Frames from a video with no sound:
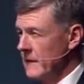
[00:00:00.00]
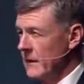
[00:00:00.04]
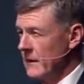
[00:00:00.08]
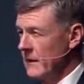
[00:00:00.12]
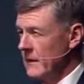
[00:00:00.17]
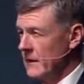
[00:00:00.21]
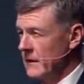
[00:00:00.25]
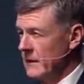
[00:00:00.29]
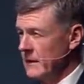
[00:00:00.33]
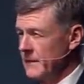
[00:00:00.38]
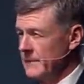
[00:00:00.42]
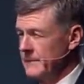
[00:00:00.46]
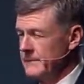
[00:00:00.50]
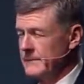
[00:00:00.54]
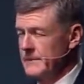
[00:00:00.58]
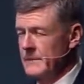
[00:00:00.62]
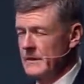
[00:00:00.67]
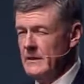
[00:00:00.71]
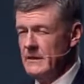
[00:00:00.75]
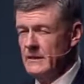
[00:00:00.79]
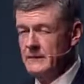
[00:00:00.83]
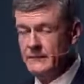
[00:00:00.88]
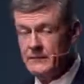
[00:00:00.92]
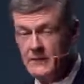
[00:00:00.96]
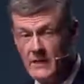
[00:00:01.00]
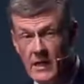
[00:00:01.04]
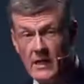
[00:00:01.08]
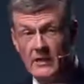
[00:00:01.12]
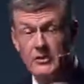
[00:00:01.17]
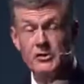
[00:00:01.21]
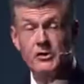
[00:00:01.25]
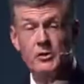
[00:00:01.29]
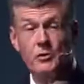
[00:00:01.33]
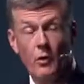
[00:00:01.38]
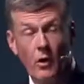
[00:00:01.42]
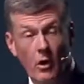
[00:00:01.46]
If
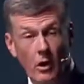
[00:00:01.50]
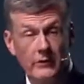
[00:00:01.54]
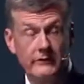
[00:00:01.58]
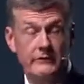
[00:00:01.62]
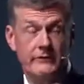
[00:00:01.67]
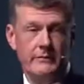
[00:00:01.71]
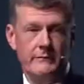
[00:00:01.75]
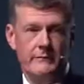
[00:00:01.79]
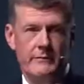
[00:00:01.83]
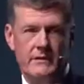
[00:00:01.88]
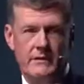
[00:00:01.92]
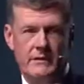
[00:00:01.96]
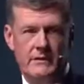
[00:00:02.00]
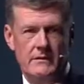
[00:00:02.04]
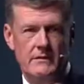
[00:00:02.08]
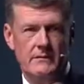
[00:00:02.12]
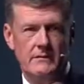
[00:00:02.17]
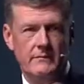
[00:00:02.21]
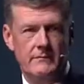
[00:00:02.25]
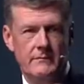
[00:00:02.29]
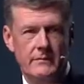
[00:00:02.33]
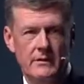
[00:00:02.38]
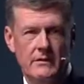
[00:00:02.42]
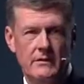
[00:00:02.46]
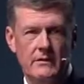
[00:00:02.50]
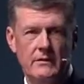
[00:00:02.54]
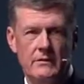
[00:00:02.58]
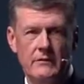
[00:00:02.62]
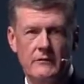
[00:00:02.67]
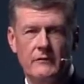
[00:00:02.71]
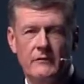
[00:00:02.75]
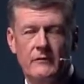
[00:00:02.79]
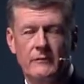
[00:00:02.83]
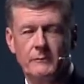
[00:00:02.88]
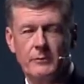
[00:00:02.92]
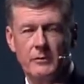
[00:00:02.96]
not, you ought to be,
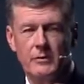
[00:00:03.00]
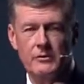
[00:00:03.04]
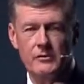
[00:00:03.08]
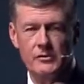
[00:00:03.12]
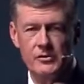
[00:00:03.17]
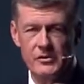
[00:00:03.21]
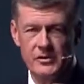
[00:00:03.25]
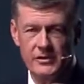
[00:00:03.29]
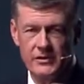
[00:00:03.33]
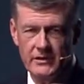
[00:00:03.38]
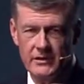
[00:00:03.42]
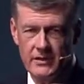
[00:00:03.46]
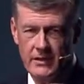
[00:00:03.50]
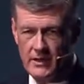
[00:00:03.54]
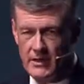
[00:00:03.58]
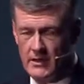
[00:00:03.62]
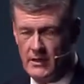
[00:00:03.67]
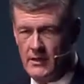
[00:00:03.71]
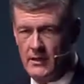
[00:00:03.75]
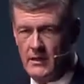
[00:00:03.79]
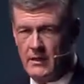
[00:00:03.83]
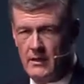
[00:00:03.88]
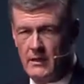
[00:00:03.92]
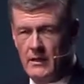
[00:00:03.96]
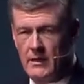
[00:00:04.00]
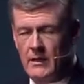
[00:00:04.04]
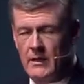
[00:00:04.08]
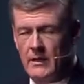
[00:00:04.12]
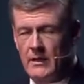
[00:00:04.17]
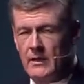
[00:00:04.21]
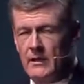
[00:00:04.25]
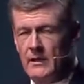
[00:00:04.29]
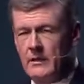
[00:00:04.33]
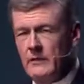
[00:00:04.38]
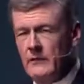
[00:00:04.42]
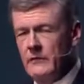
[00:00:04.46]
because Spurgeon
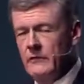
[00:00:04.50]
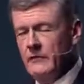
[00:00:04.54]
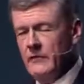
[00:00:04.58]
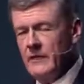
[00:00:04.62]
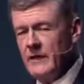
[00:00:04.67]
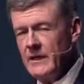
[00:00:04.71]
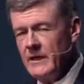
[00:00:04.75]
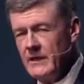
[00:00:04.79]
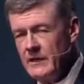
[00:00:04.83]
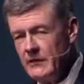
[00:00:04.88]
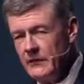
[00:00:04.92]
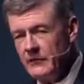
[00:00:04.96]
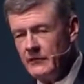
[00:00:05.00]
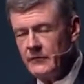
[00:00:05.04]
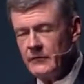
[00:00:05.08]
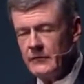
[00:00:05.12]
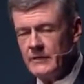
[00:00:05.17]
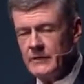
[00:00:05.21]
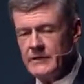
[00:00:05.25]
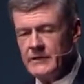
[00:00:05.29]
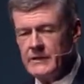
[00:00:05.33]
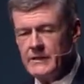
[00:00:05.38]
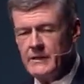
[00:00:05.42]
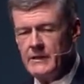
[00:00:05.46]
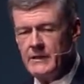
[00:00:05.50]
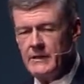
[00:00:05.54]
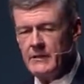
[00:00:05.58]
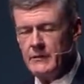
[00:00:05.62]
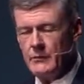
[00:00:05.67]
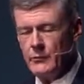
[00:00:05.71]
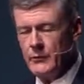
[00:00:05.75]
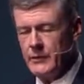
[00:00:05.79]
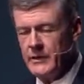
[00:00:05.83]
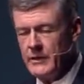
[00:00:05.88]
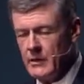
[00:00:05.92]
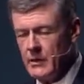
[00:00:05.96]
is easily
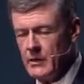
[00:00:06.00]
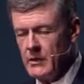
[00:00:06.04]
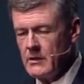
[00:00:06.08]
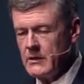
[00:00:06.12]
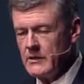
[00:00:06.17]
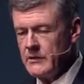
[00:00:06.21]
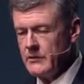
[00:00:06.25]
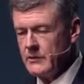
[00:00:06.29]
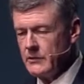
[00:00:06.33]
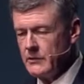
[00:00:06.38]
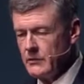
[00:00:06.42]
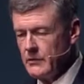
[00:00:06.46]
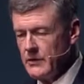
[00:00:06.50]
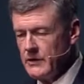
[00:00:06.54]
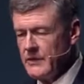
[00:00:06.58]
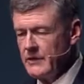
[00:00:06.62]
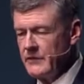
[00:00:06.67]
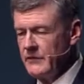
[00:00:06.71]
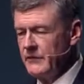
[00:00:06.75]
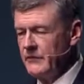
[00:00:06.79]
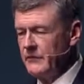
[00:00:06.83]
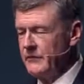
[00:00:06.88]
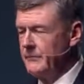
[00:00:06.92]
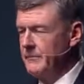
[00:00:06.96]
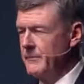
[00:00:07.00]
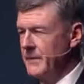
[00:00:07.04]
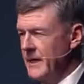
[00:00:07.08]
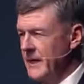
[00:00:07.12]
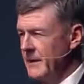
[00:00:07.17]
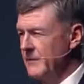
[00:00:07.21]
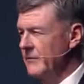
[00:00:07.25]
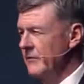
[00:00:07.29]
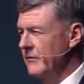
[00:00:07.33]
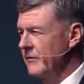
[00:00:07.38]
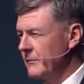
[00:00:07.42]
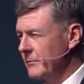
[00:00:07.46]
regarded the greatest
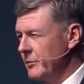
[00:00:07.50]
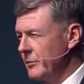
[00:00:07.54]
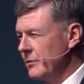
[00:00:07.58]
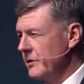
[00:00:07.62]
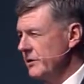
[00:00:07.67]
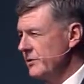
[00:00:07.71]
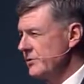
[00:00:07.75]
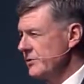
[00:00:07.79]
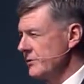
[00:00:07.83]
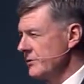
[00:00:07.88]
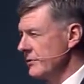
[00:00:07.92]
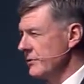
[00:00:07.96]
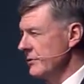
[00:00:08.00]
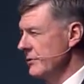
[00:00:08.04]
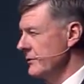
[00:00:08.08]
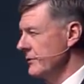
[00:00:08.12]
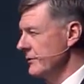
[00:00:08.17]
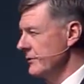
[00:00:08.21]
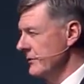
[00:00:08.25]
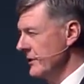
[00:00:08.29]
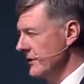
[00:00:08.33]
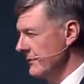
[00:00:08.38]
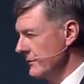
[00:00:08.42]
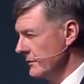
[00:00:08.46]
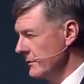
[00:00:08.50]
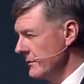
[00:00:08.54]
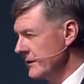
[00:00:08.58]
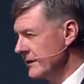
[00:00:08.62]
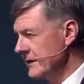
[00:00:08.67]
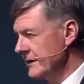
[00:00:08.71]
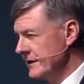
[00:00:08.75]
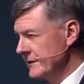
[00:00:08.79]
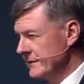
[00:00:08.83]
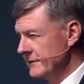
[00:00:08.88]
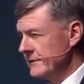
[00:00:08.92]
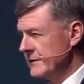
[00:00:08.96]
Baptist preacher who has ever
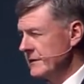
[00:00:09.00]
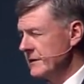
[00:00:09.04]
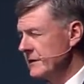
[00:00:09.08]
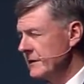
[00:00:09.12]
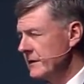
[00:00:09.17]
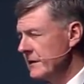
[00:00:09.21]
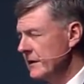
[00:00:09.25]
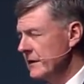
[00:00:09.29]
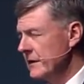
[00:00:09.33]
lived.